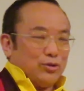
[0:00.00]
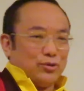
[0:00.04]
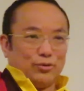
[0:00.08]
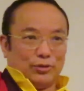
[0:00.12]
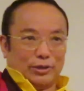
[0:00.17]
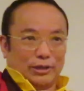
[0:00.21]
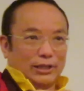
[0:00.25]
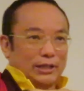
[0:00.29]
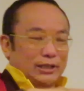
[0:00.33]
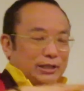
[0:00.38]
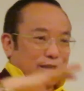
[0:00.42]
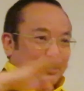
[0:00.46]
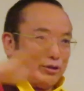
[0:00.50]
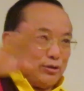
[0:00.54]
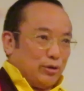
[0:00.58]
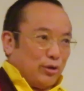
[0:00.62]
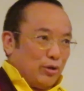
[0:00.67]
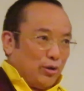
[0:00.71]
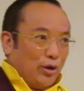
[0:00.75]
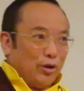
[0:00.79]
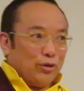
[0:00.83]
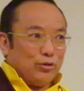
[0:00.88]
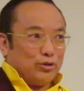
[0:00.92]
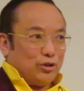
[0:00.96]
So that is
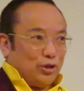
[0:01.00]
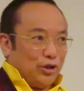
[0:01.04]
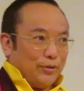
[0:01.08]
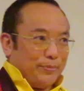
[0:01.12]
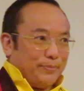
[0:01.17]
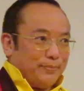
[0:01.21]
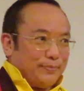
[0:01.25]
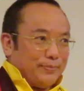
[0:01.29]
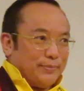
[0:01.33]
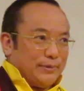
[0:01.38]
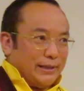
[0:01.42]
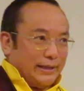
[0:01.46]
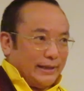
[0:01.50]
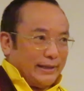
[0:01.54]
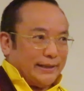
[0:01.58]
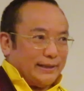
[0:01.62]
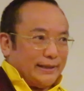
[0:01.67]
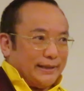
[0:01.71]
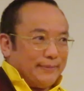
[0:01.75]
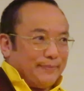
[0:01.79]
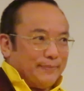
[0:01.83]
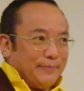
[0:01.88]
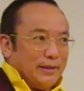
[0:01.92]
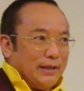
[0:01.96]
long-term thing.
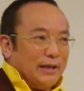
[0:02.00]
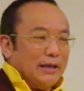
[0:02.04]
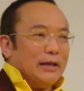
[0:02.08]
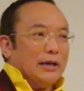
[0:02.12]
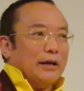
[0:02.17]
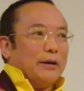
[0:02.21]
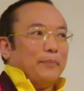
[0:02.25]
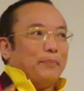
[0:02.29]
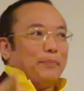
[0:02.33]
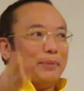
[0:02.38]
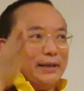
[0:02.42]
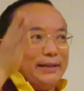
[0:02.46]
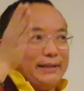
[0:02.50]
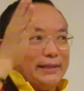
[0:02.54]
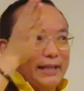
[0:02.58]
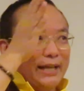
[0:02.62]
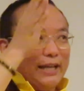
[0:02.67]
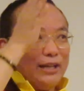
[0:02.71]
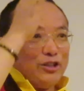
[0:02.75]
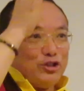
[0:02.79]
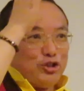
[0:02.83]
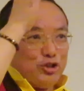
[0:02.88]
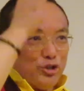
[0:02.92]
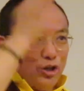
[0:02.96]
But
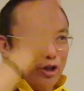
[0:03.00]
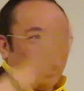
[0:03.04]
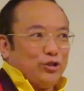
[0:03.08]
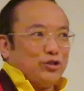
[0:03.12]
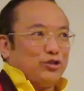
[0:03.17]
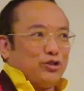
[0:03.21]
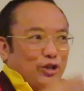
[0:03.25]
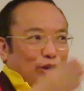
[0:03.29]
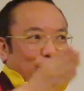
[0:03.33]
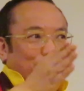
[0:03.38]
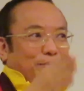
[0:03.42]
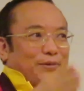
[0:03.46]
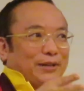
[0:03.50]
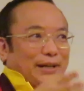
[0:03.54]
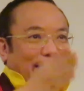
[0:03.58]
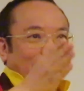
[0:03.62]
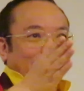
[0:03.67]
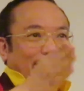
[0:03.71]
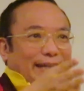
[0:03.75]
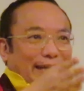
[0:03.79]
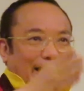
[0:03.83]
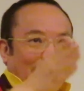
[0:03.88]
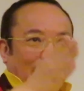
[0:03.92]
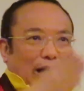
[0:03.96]
then short-term,
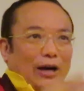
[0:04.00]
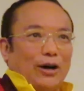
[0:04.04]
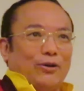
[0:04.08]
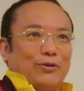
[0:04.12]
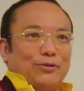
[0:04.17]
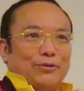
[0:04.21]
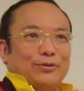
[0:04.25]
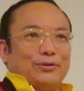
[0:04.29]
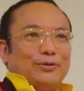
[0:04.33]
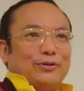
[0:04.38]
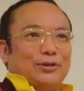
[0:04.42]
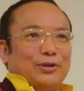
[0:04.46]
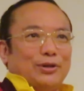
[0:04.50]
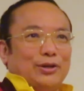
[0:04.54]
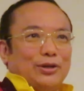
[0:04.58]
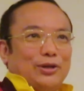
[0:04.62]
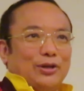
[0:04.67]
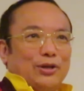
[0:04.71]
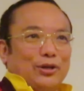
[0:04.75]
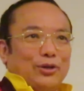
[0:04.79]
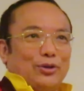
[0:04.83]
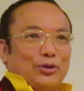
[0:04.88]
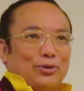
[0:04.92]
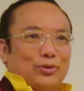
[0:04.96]
right now,
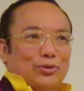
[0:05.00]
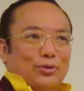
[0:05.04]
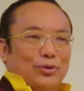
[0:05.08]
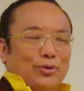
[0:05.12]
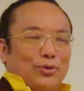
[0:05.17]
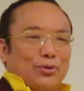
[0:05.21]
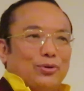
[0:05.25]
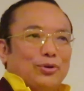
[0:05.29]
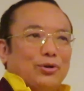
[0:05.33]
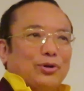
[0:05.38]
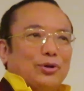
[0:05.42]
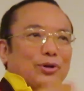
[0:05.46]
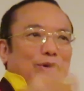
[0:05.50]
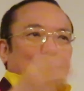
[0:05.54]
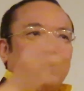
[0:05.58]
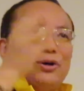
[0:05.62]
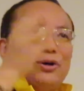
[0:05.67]
the